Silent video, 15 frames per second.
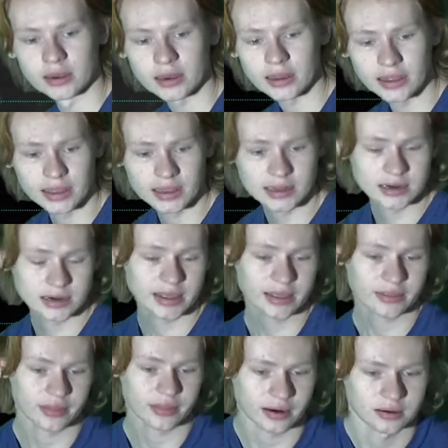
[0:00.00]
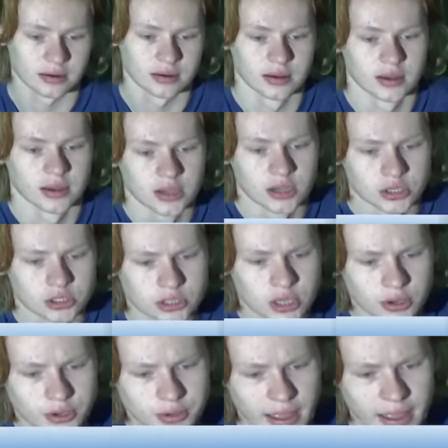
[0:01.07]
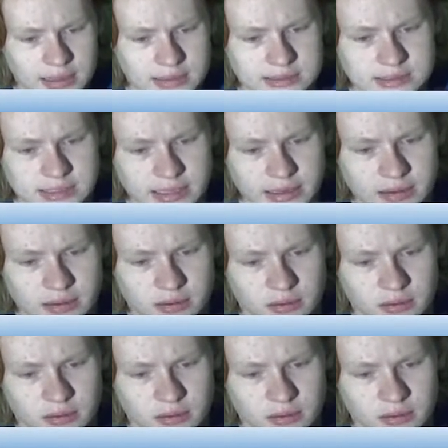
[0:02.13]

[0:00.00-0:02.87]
And getting there. So you can see,